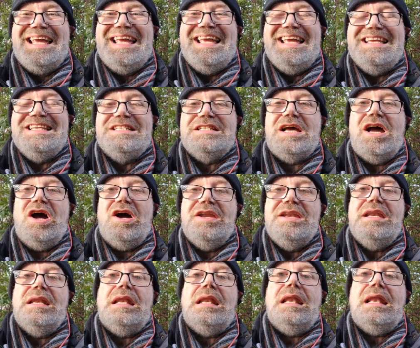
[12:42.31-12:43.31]
is
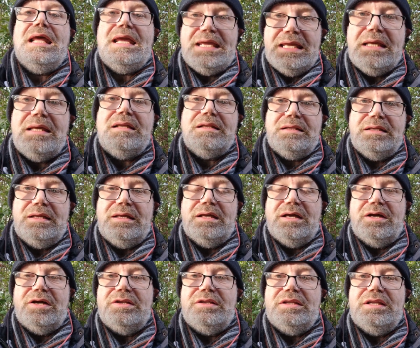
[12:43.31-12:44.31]
unlikely
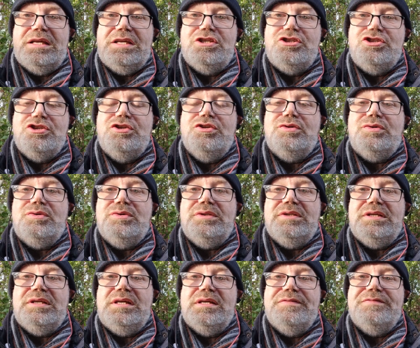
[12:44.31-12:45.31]
unless you not
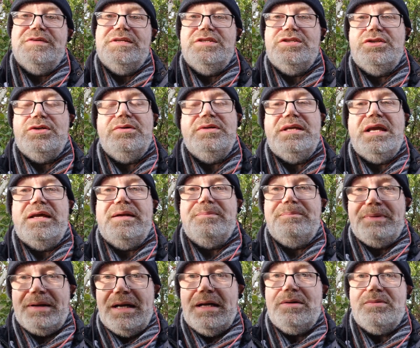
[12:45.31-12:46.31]
only convince all your
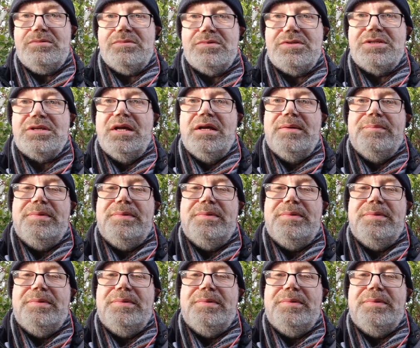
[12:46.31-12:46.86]
pals,